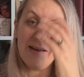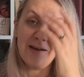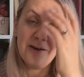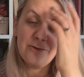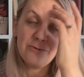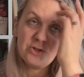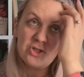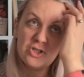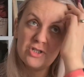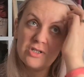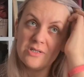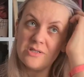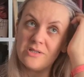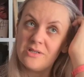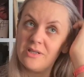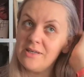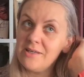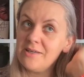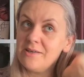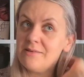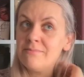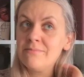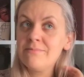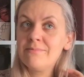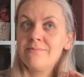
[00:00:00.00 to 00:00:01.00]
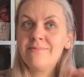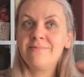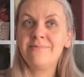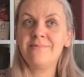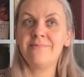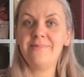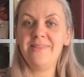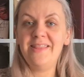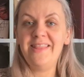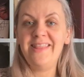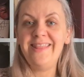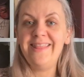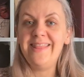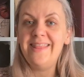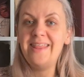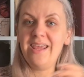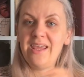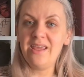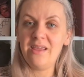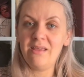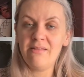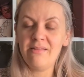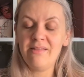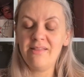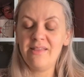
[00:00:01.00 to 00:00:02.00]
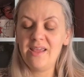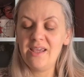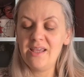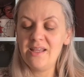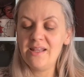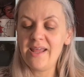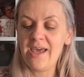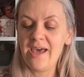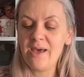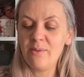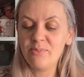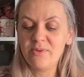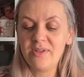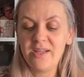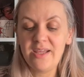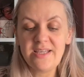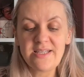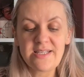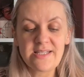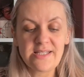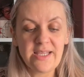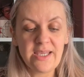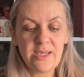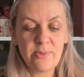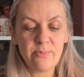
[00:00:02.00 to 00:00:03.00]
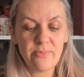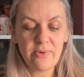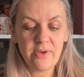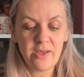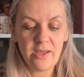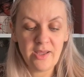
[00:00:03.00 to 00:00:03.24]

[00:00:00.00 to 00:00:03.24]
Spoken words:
which is like a day nap, day sleep.